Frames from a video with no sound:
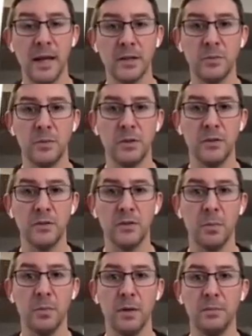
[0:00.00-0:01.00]
exploits
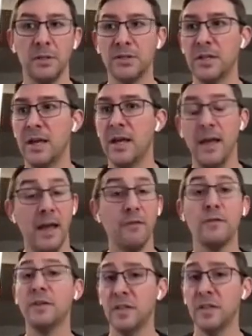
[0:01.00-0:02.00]
are published
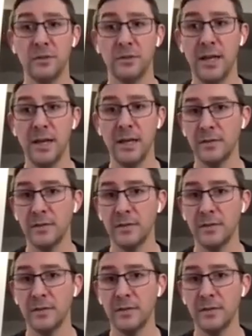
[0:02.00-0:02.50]
every single day,